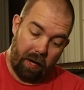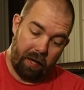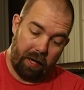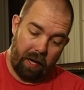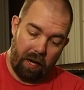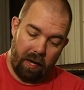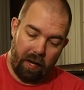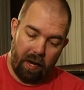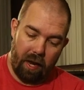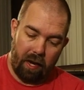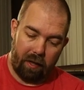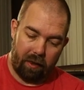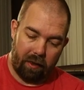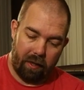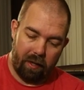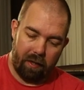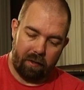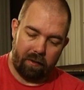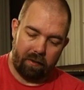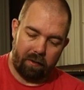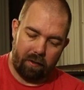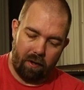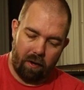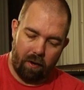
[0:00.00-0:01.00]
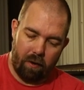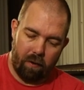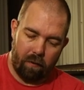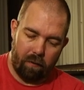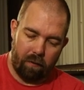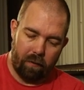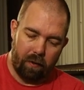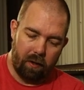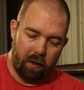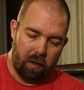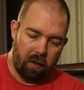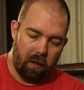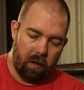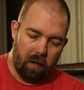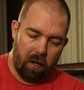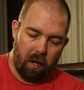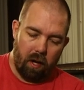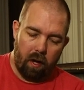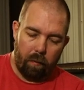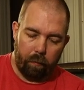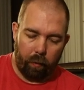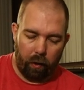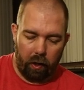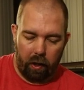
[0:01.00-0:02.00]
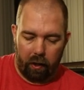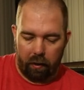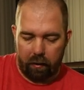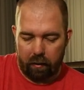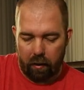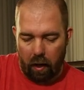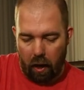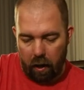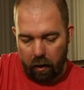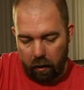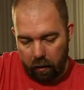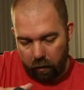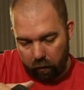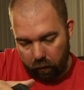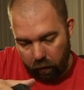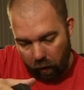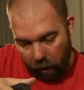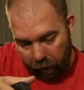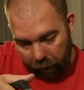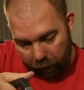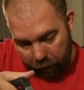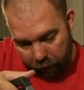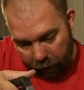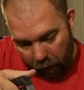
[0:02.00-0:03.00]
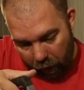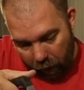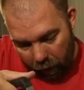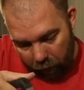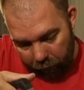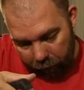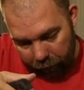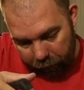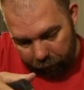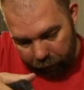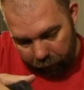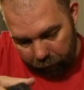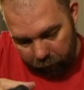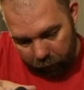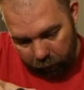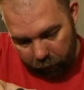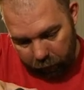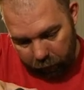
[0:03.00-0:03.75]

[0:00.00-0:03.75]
Kinda like this, so pretty excited to try this out.